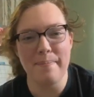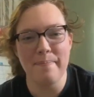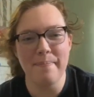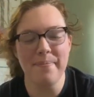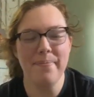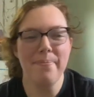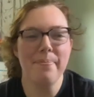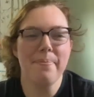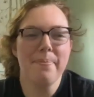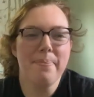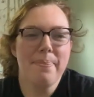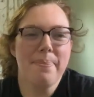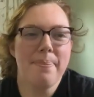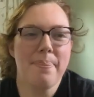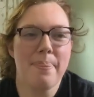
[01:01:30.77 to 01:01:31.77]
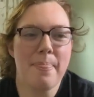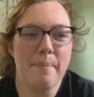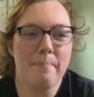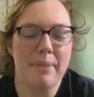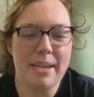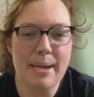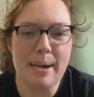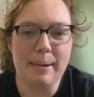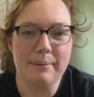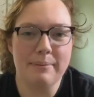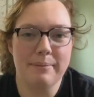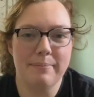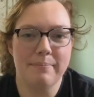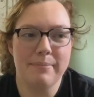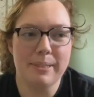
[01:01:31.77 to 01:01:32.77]
but yeah,
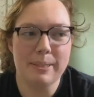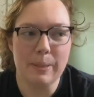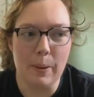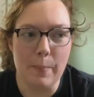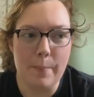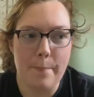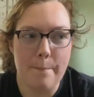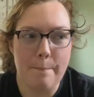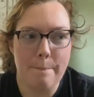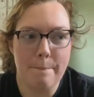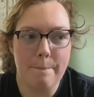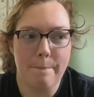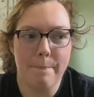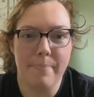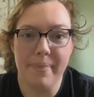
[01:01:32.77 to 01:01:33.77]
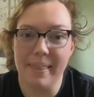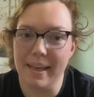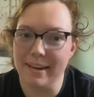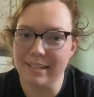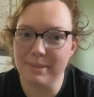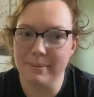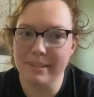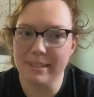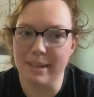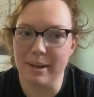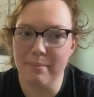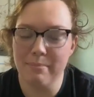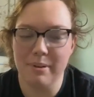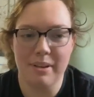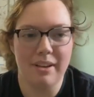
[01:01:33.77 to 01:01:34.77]
so that is what's
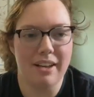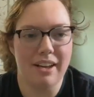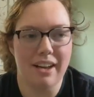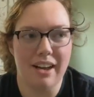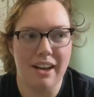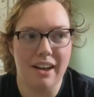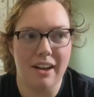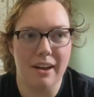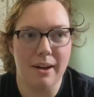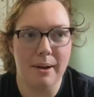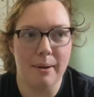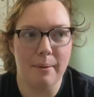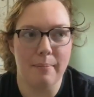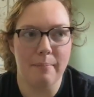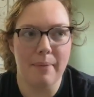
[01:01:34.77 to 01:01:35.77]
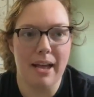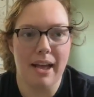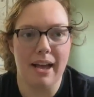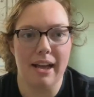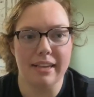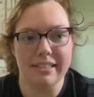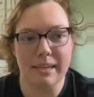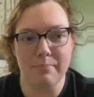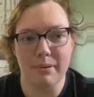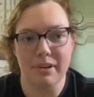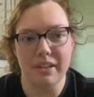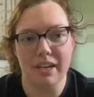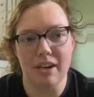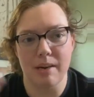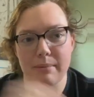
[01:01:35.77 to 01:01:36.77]
up. Um, as I
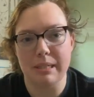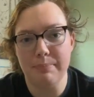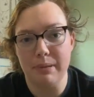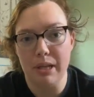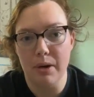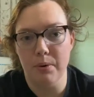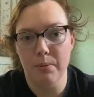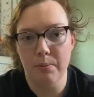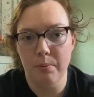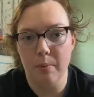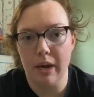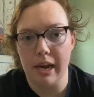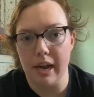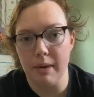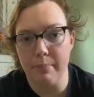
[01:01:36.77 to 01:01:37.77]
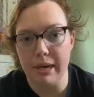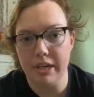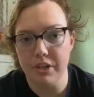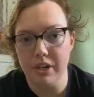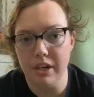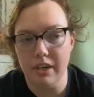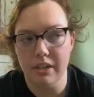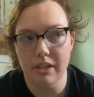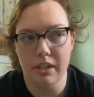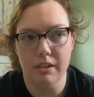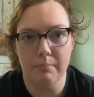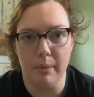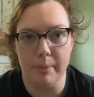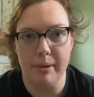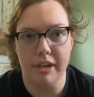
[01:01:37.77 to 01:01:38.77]
put in the comments below, I got a Patreon.
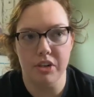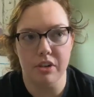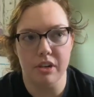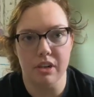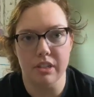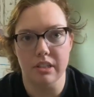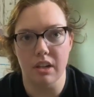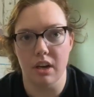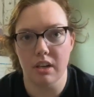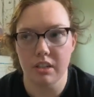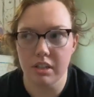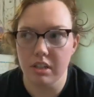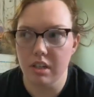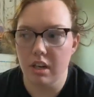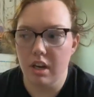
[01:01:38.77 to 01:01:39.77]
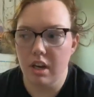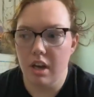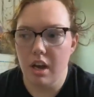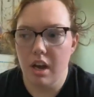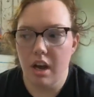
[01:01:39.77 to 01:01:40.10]
My Patreon is launched.